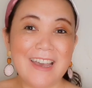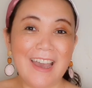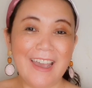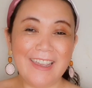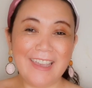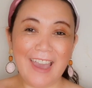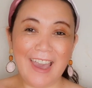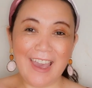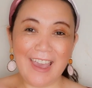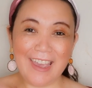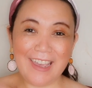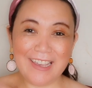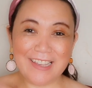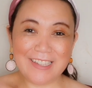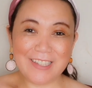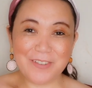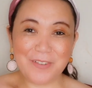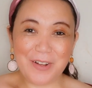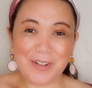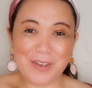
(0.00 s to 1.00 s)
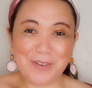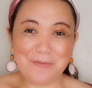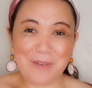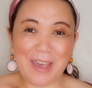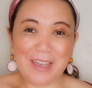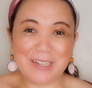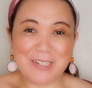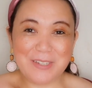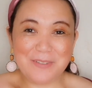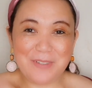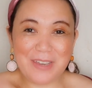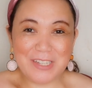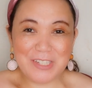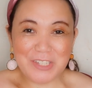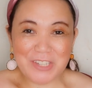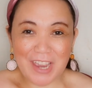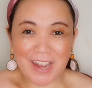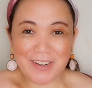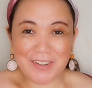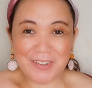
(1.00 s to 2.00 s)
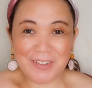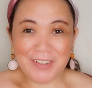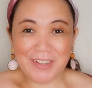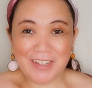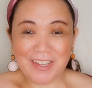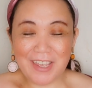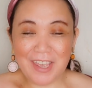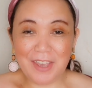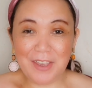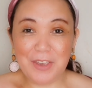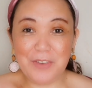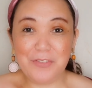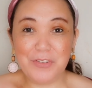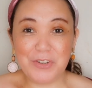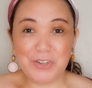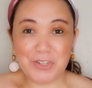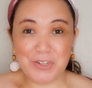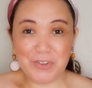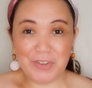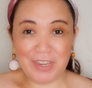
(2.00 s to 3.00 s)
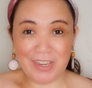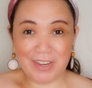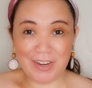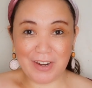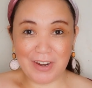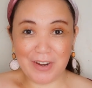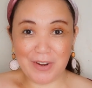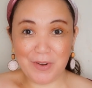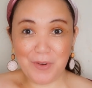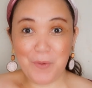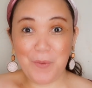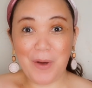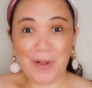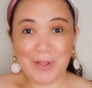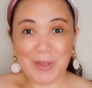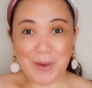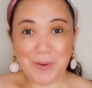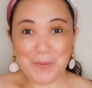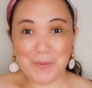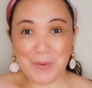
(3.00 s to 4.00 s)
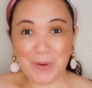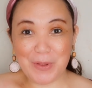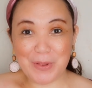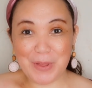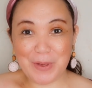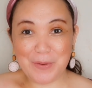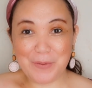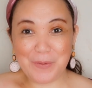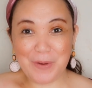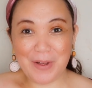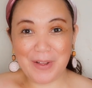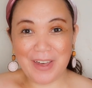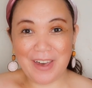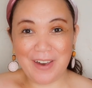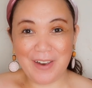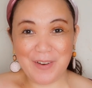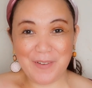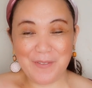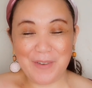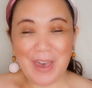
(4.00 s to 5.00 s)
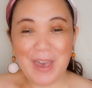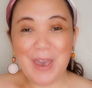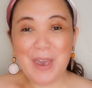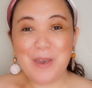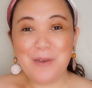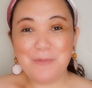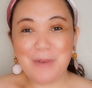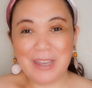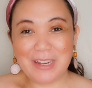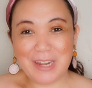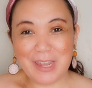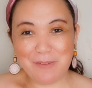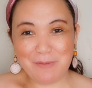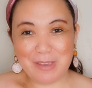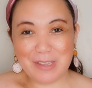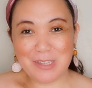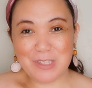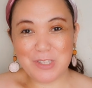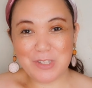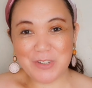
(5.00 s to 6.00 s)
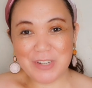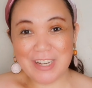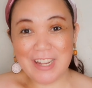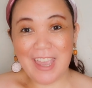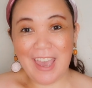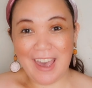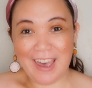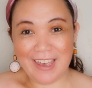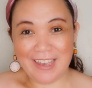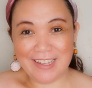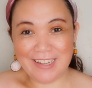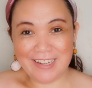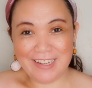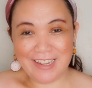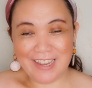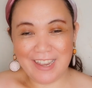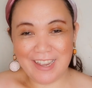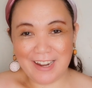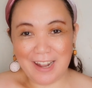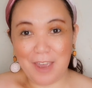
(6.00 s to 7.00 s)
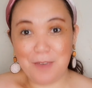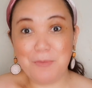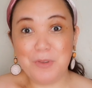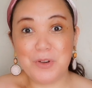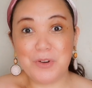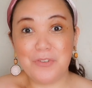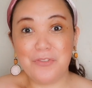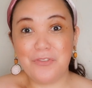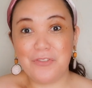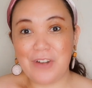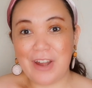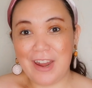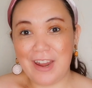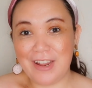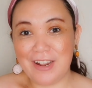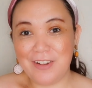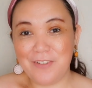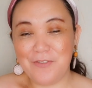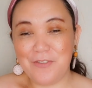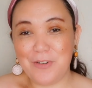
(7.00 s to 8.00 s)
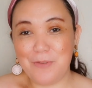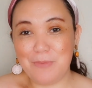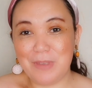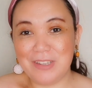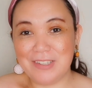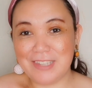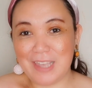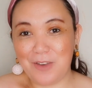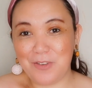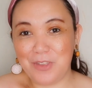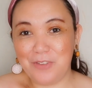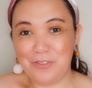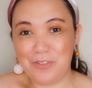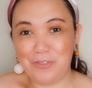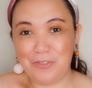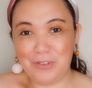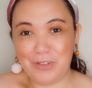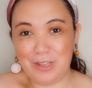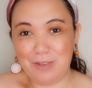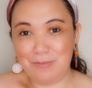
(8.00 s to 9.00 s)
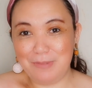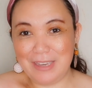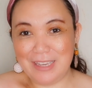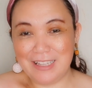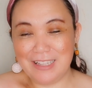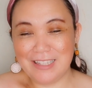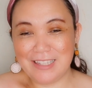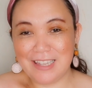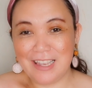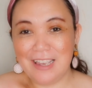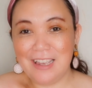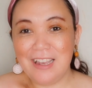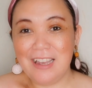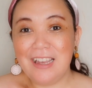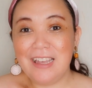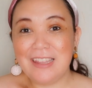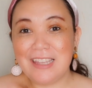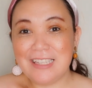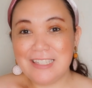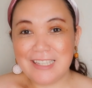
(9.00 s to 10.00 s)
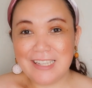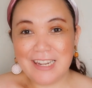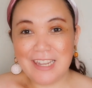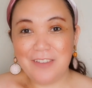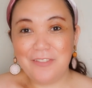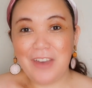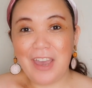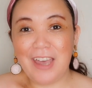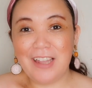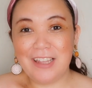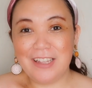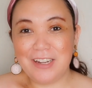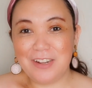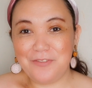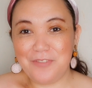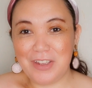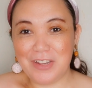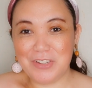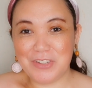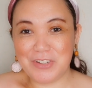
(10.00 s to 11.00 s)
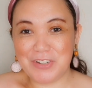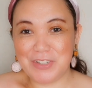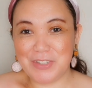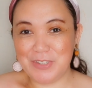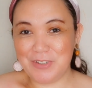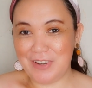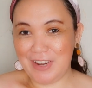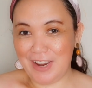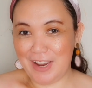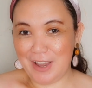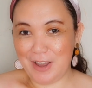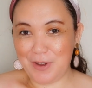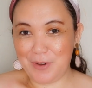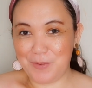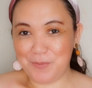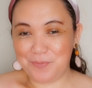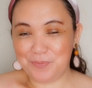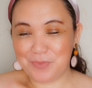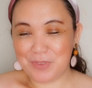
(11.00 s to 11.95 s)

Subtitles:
Hi guys! Welcome back to my channel. If you're new here, welcome. My name is Trini Ann and I'm your friend from the south of the Philippines, the city of Island Adventure, Surigao.